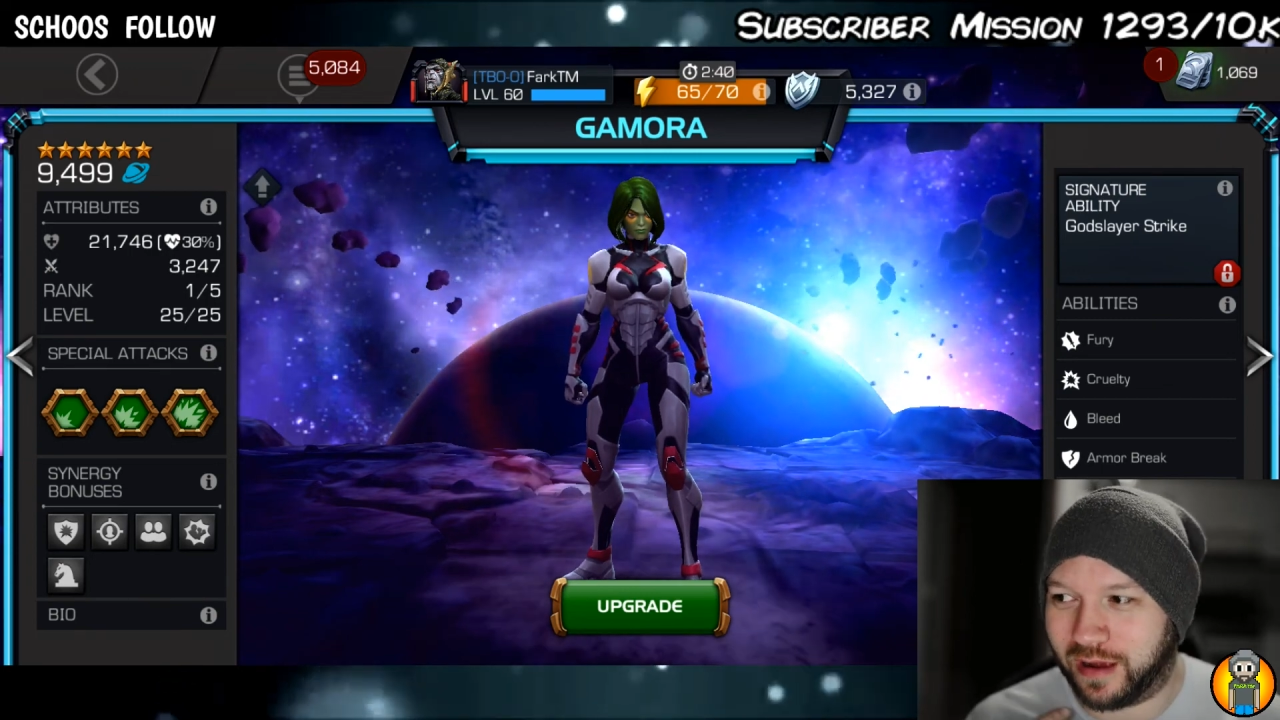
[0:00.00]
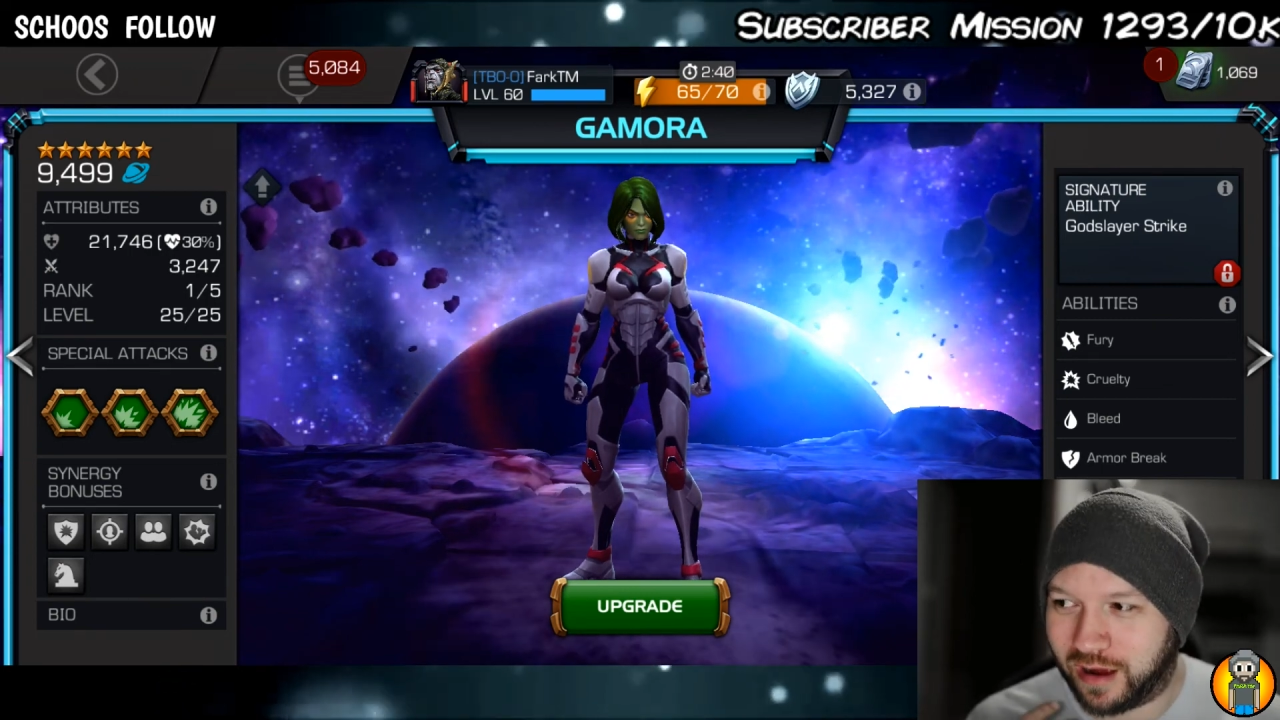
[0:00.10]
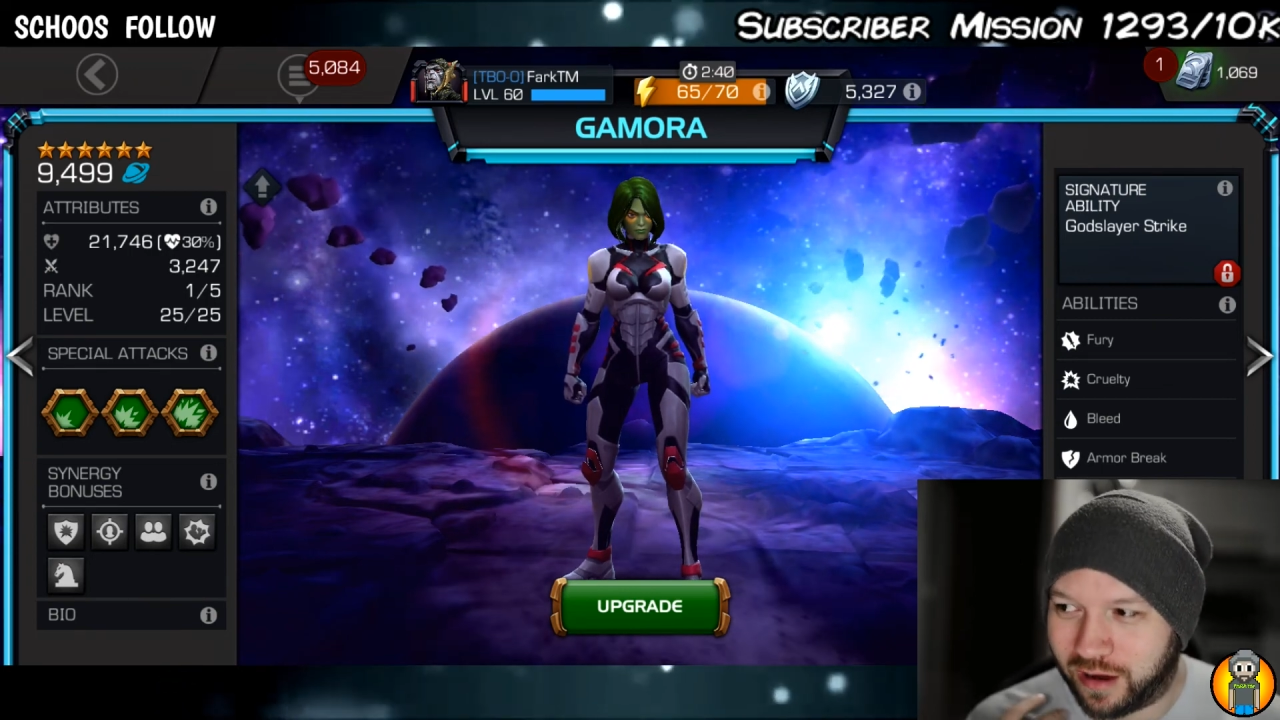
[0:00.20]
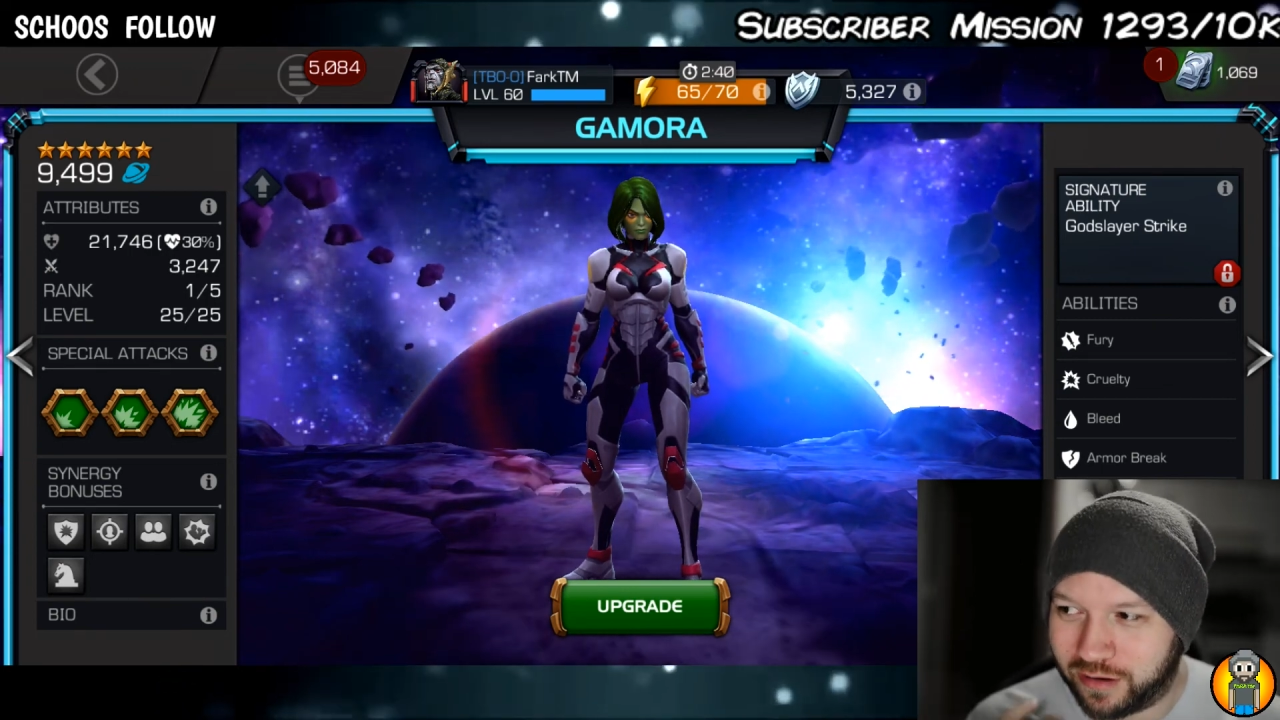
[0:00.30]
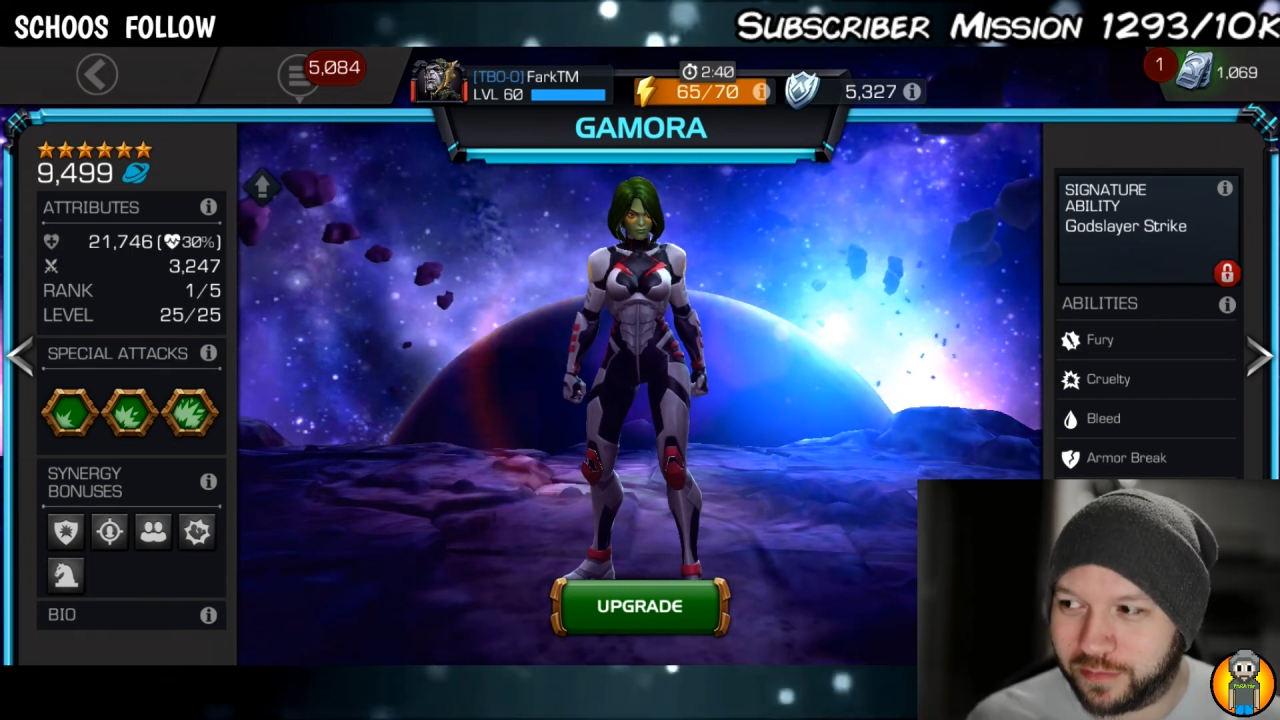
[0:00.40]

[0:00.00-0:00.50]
100%